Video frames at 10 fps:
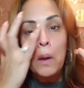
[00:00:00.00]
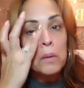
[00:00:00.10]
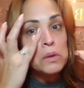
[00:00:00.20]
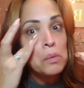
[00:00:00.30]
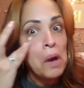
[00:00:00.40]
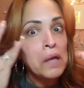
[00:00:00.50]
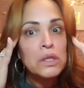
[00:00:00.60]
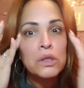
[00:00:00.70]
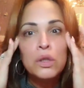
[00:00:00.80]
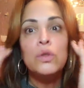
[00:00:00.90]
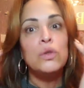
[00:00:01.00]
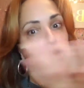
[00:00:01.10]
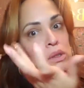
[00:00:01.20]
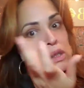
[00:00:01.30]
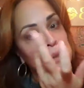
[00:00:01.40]
I was watching the news
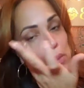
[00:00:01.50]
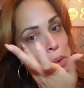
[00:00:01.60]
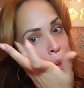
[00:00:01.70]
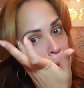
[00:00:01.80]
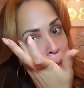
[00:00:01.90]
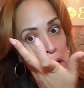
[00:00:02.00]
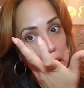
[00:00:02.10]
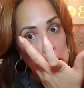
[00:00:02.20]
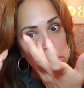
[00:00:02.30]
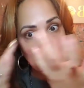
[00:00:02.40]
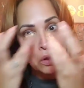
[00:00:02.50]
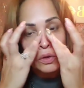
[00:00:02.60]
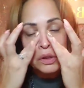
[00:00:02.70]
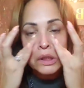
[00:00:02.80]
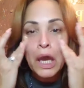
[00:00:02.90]
this morning and it is so
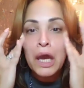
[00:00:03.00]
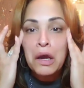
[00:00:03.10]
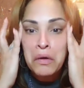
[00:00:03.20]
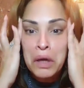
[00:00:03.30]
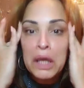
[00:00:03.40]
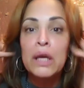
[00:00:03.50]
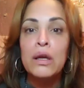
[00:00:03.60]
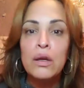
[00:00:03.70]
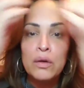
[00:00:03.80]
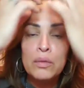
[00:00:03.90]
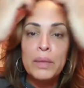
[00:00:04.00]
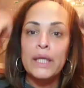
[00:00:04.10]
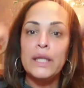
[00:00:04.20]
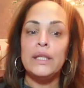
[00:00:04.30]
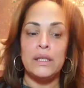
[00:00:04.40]
scary. Oh my
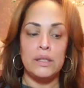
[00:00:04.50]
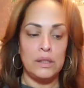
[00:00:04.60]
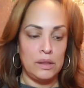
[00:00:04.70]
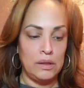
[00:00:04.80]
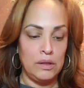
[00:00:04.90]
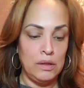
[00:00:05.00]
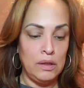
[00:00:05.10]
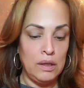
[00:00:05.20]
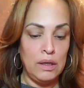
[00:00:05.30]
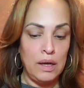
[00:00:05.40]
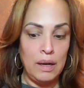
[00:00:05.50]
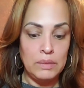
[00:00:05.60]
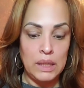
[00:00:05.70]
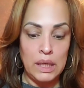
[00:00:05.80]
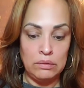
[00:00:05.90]
goodness. I'm
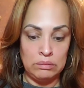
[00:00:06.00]
like,